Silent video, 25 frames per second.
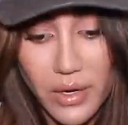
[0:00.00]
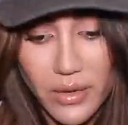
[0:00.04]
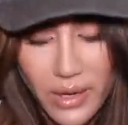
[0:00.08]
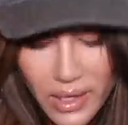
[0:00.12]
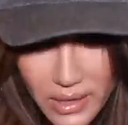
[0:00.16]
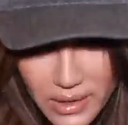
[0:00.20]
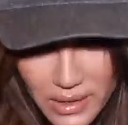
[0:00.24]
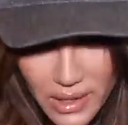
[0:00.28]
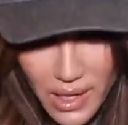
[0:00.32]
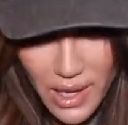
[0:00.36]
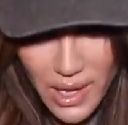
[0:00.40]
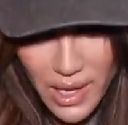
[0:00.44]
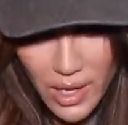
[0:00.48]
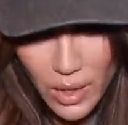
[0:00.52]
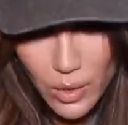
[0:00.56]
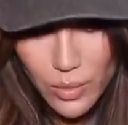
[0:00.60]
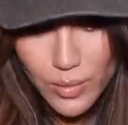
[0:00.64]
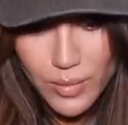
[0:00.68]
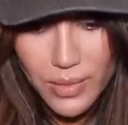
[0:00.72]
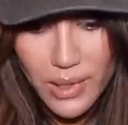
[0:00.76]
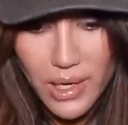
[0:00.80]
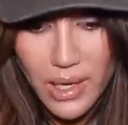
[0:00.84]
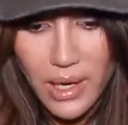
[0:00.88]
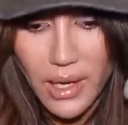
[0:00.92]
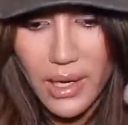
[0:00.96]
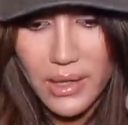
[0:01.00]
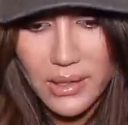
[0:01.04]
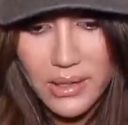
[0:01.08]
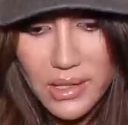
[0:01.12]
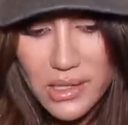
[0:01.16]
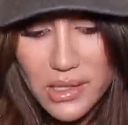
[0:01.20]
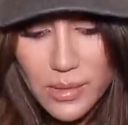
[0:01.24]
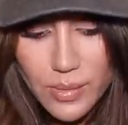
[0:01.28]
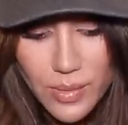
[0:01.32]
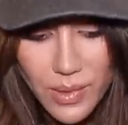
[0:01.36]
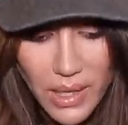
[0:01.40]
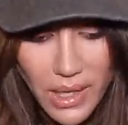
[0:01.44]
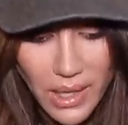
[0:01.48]
right now, but
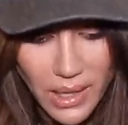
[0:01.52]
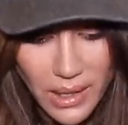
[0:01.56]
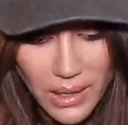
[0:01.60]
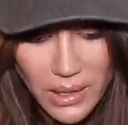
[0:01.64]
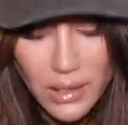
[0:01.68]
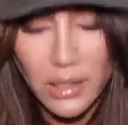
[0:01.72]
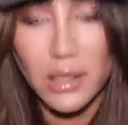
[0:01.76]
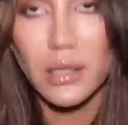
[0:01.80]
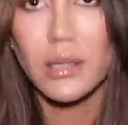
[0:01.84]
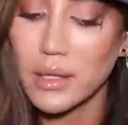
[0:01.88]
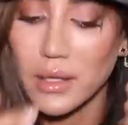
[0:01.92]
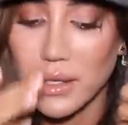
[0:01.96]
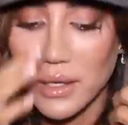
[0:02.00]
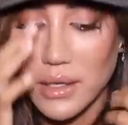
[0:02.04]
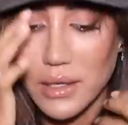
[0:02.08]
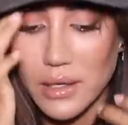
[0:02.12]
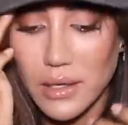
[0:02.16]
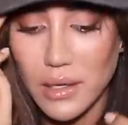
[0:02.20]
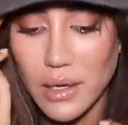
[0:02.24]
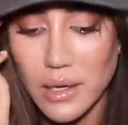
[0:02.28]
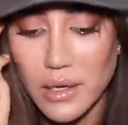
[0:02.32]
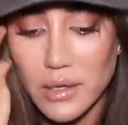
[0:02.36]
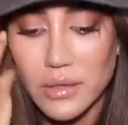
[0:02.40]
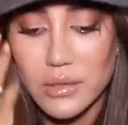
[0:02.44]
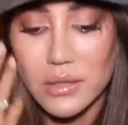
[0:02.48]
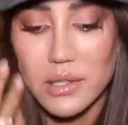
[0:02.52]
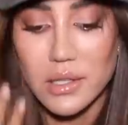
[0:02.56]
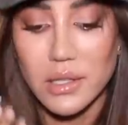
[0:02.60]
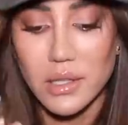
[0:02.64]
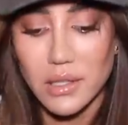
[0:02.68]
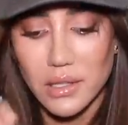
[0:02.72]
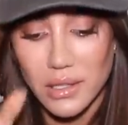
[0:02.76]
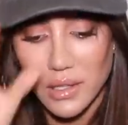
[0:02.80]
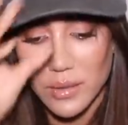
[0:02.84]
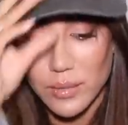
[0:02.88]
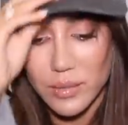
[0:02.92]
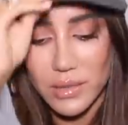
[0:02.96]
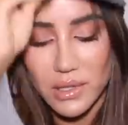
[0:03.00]
it's big and I don't think
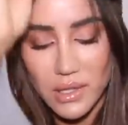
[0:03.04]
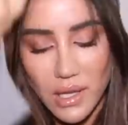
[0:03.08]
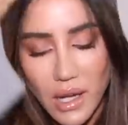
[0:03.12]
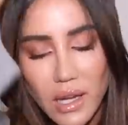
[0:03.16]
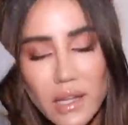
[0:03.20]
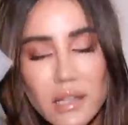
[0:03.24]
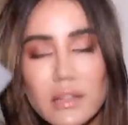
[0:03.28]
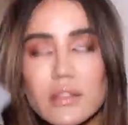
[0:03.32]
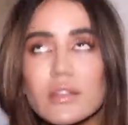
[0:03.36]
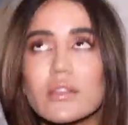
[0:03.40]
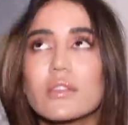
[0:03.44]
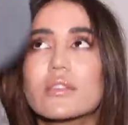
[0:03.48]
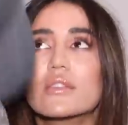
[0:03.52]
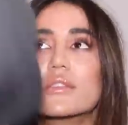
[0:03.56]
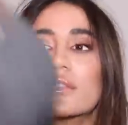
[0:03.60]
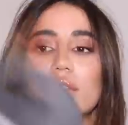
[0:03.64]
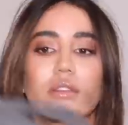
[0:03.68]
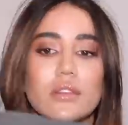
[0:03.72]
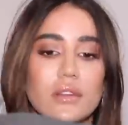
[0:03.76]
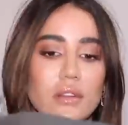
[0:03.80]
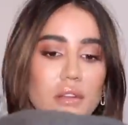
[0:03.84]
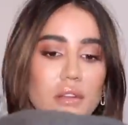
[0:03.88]
it can be tightened.